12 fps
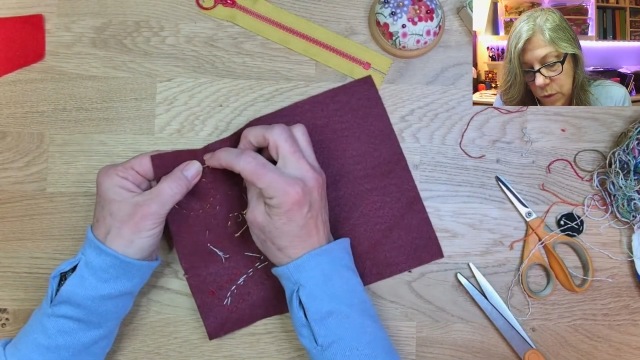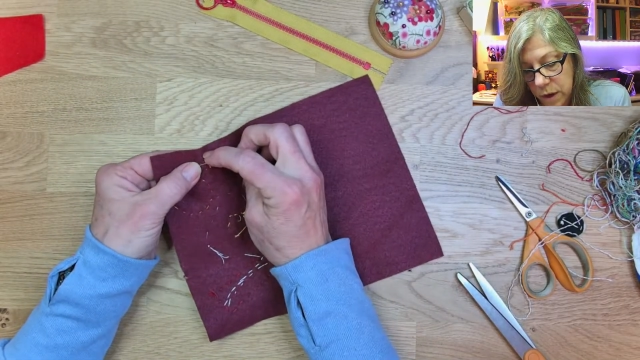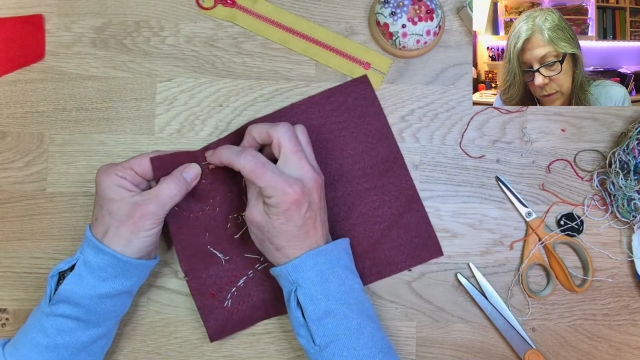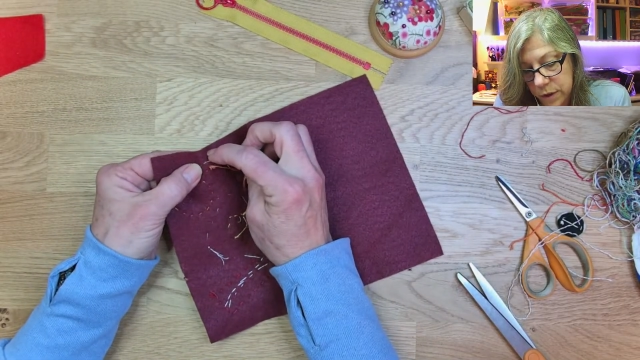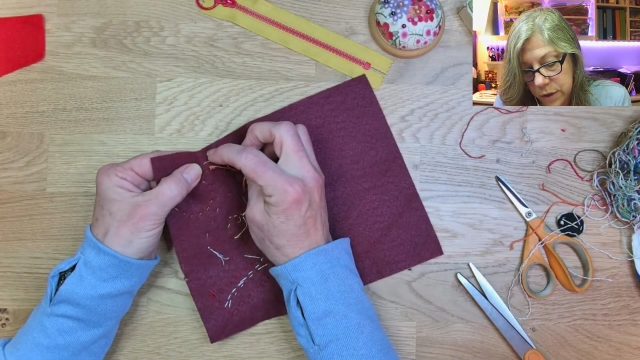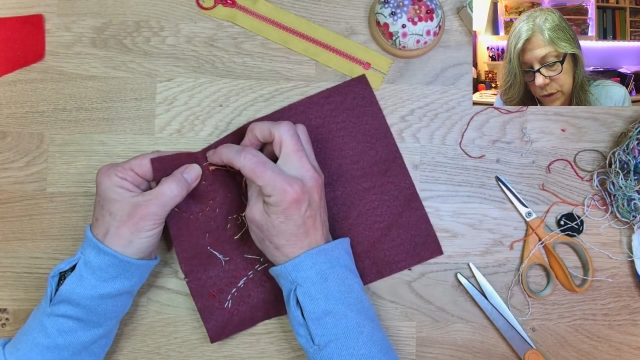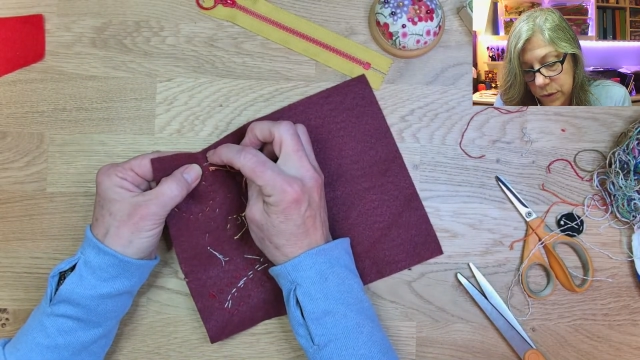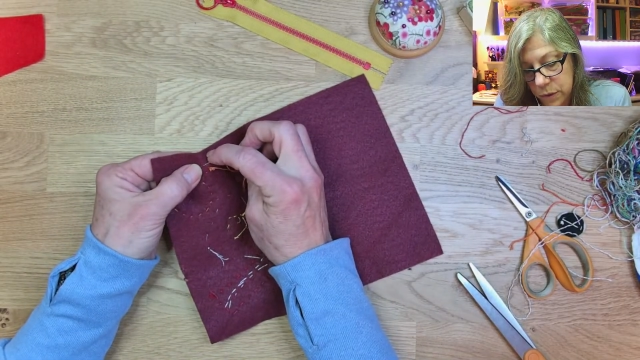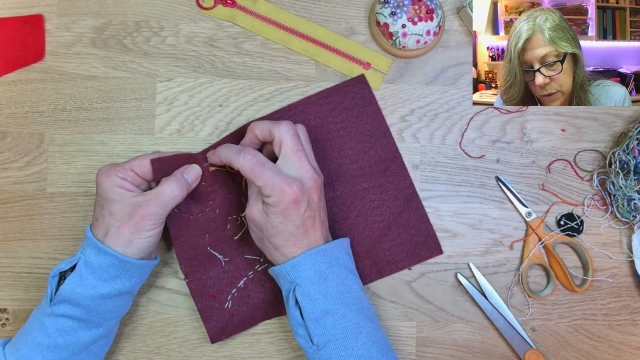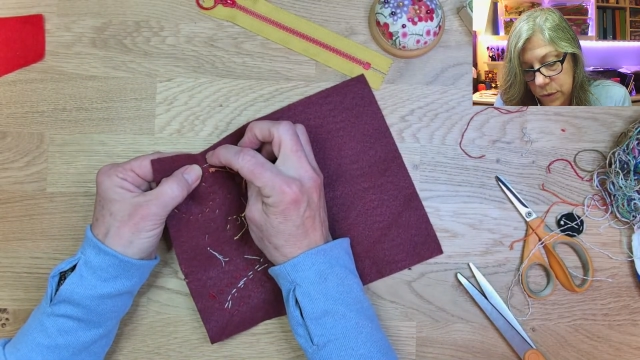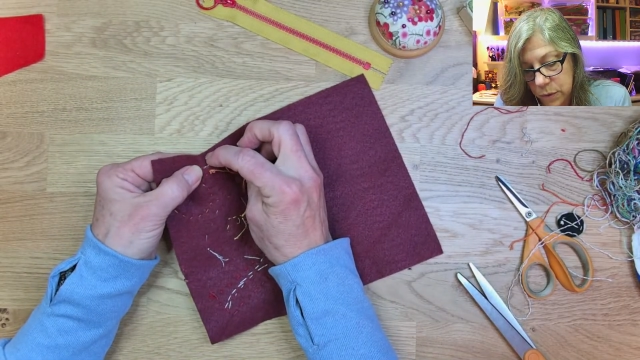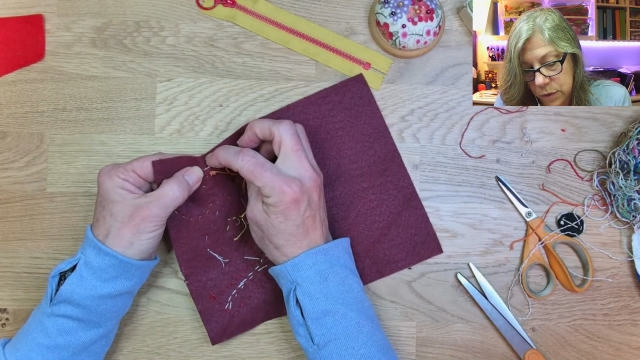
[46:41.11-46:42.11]
why we
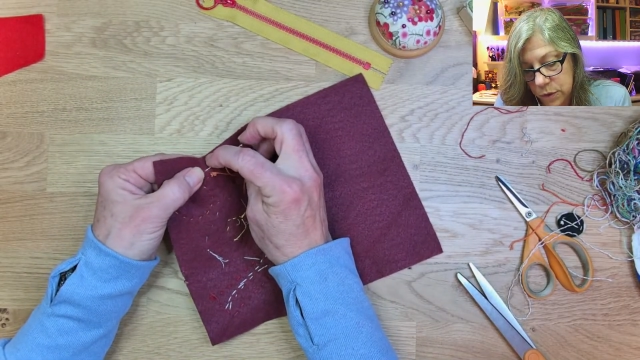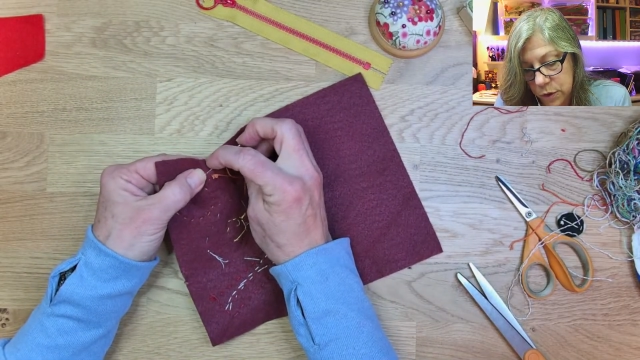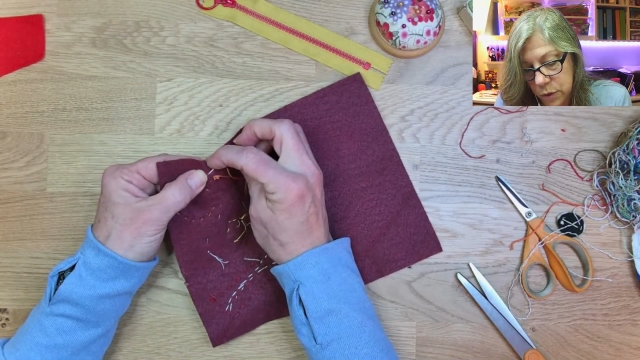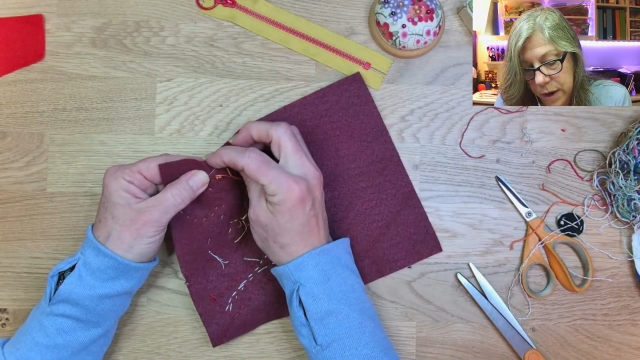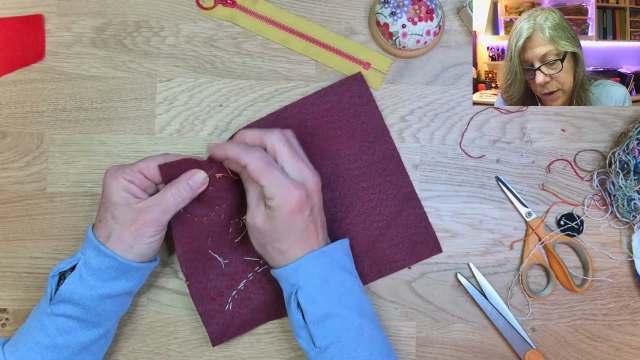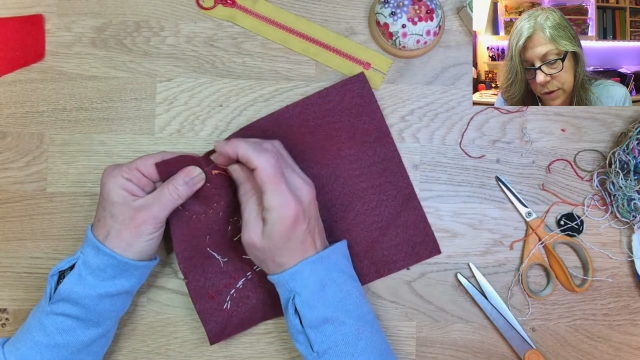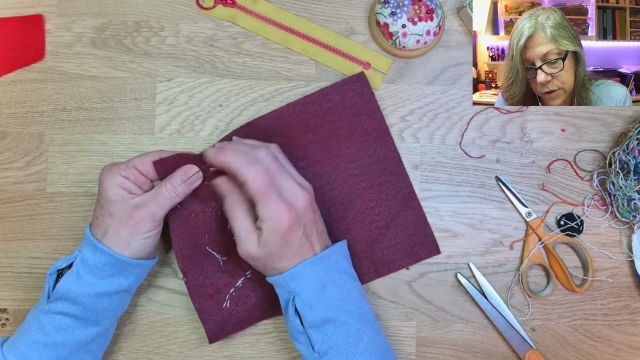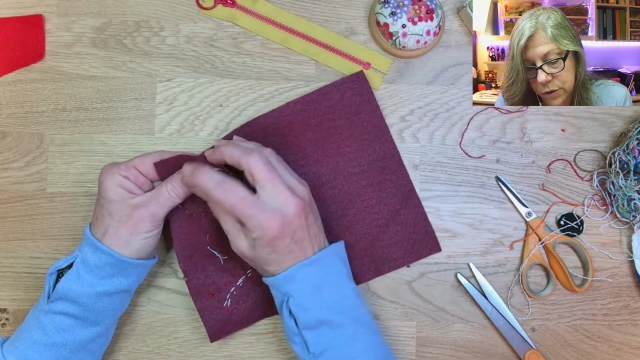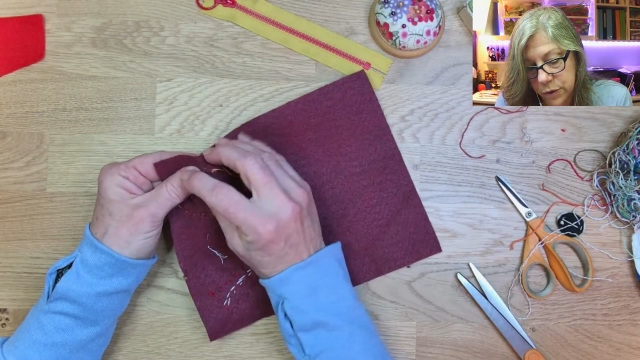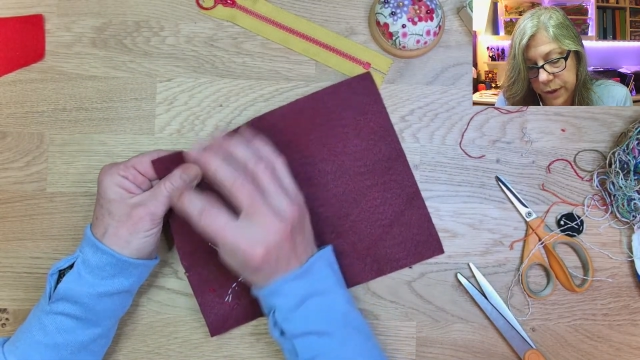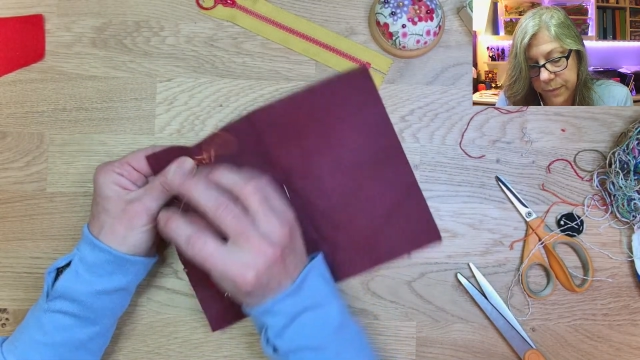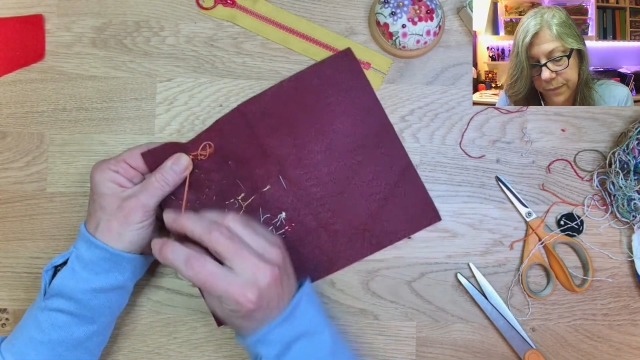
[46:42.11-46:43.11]
do 2-hour
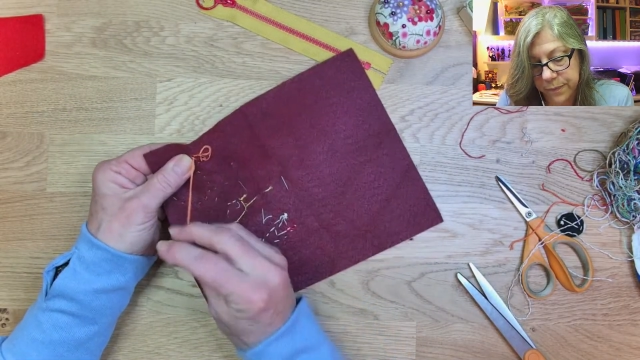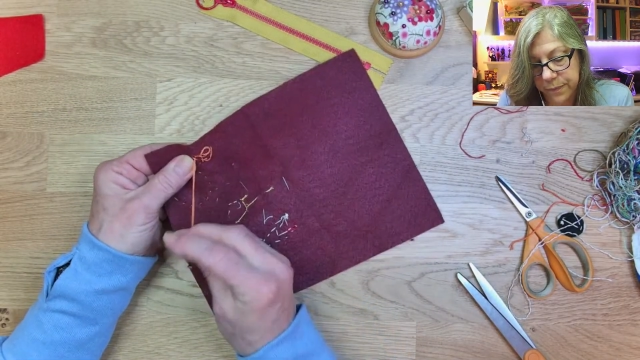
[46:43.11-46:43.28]
stream.